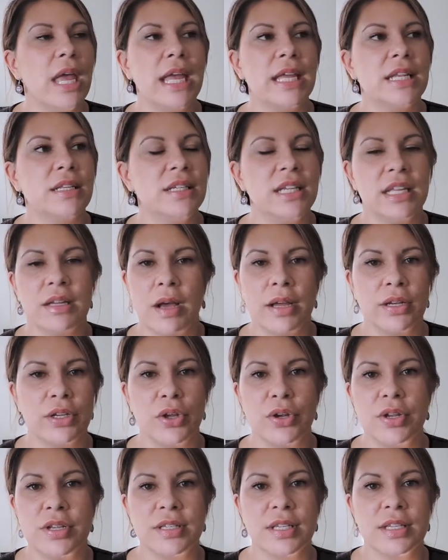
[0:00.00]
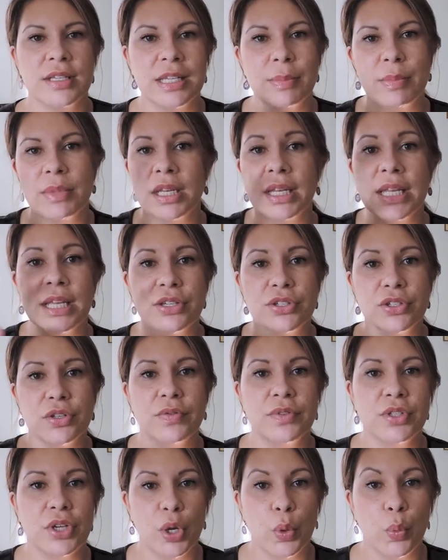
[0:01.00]
and yeah, I noticed that some of the links
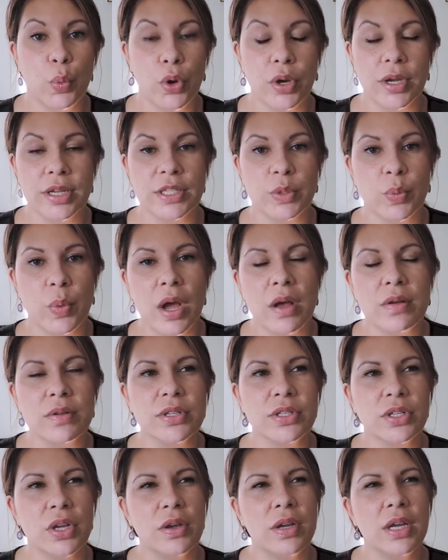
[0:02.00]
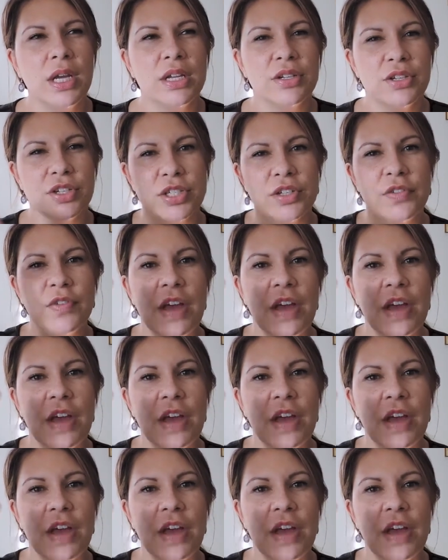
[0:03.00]
sort of don't work as well, so just